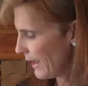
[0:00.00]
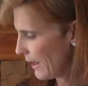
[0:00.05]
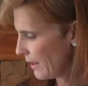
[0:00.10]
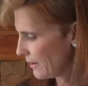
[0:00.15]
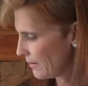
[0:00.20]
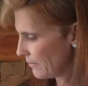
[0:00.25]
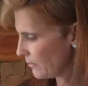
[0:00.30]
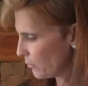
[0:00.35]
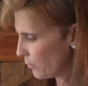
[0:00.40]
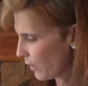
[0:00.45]

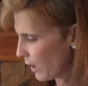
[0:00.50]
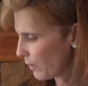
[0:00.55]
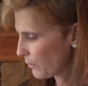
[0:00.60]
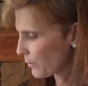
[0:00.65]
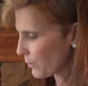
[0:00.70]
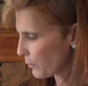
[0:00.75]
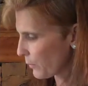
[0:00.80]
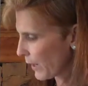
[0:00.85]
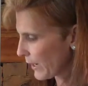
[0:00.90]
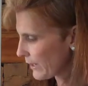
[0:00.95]
And while
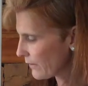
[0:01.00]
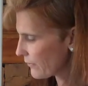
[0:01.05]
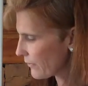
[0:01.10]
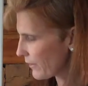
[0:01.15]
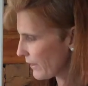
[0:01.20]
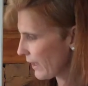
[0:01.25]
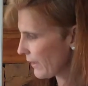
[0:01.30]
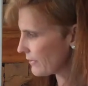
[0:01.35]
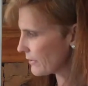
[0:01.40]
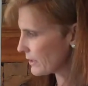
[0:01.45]
we're waiting
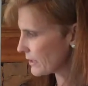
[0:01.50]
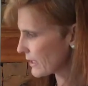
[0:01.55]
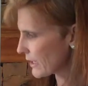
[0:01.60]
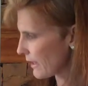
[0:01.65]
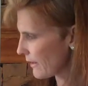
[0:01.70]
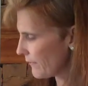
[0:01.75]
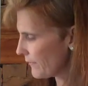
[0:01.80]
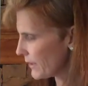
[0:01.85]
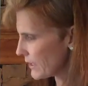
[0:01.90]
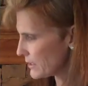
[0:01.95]
for that thing to
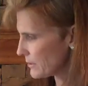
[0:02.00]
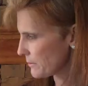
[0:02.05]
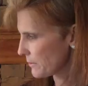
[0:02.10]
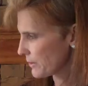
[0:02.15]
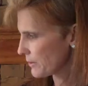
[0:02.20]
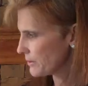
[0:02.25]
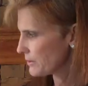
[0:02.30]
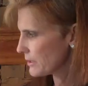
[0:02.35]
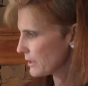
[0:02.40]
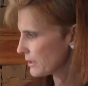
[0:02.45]
get fixed,
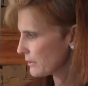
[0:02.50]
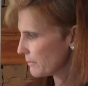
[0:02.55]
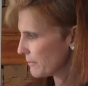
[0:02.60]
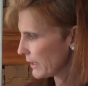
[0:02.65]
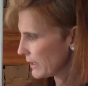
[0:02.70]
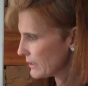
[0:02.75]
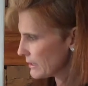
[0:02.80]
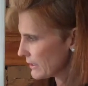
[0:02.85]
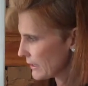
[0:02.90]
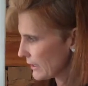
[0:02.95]
we're using the
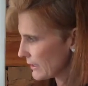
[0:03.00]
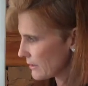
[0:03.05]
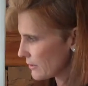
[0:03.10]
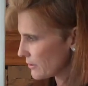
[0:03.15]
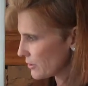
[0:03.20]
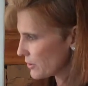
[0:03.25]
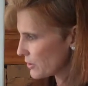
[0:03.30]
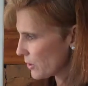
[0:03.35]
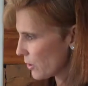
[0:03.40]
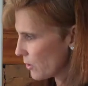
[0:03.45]
bentonite
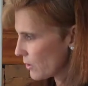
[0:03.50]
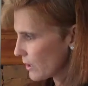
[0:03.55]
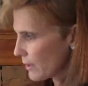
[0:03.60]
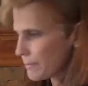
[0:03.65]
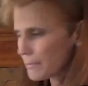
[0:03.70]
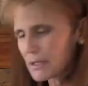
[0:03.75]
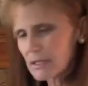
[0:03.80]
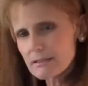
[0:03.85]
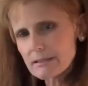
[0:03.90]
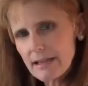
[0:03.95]
to soak
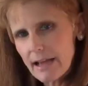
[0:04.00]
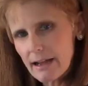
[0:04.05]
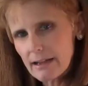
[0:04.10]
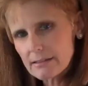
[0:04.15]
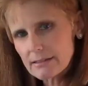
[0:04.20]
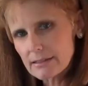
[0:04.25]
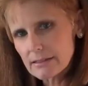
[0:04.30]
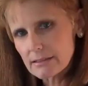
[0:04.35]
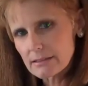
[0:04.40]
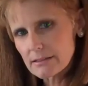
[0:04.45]
up these
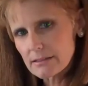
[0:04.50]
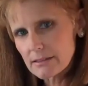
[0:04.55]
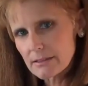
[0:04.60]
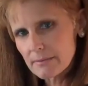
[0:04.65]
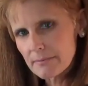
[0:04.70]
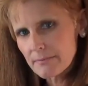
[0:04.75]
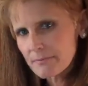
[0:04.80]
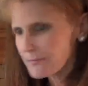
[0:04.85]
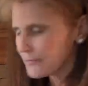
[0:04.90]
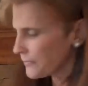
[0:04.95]
acids
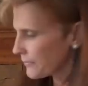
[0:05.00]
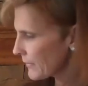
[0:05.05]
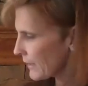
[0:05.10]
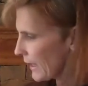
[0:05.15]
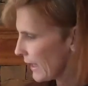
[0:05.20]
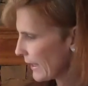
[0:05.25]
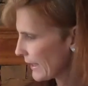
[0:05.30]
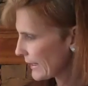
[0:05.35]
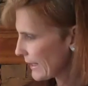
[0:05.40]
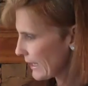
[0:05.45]

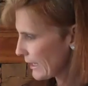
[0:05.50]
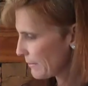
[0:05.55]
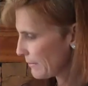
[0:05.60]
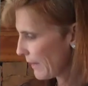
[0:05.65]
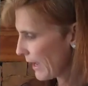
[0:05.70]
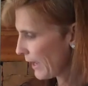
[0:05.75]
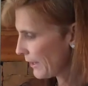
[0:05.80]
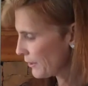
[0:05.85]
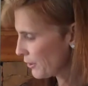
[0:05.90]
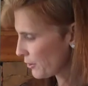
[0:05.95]
and get
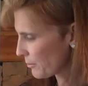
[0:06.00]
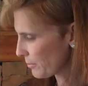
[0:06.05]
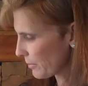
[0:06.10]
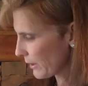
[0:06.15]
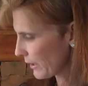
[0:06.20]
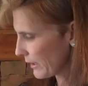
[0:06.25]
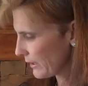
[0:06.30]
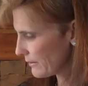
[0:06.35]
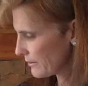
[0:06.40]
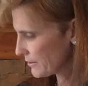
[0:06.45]
them out of your
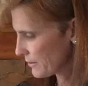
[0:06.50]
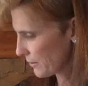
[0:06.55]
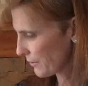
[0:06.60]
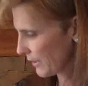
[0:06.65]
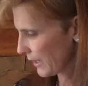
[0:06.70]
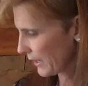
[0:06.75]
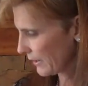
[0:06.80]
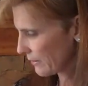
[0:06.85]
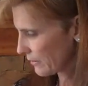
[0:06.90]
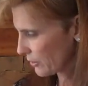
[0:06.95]
blood so
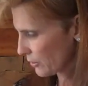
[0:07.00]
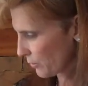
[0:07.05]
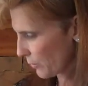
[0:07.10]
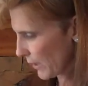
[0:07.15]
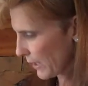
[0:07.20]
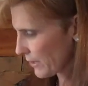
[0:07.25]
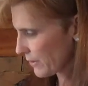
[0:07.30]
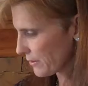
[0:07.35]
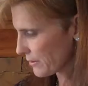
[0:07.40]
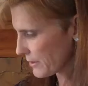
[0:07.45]
that your
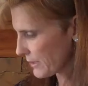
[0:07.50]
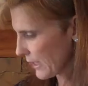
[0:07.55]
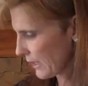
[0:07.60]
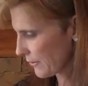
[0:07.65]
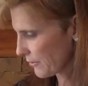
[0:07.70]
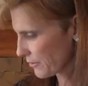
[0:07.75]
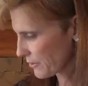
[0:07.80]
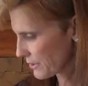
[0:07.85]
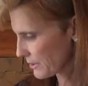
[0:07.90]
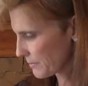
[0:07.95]
weight goes
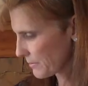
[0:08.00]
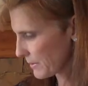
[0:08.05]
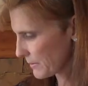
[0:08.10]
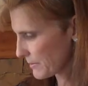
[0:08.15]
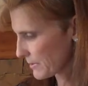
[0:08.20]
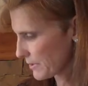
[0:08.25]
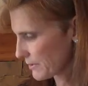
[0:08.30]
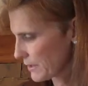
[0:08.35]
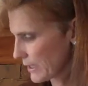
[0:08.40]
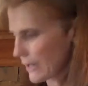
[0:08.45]
down, your
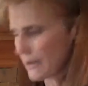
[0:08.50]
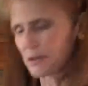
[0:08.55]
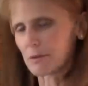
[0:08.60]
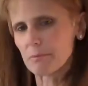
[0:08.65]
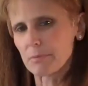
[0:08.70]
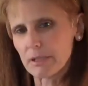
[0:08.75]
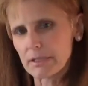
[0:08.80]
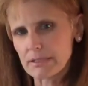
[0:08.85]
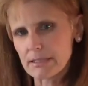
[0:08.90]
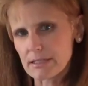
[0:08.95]
symptoms go down,
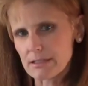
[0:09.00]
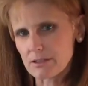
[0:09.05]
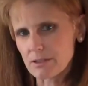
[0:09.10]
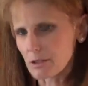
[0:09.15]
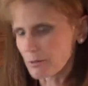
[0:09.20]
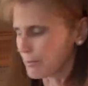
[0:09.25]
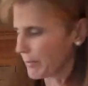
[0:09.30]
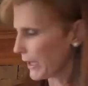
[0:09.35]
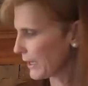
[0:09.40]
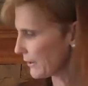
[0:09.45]
your blood tests
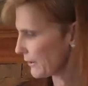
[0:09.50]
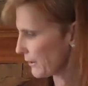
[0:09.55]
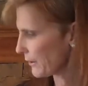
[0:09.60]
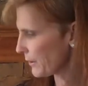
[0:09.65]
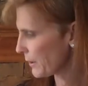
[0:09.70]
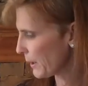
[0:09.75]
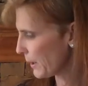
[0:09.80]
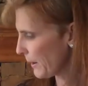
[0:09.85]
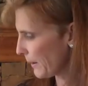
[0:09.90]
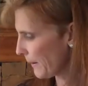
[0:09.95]
look
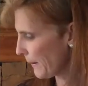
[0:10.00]
better.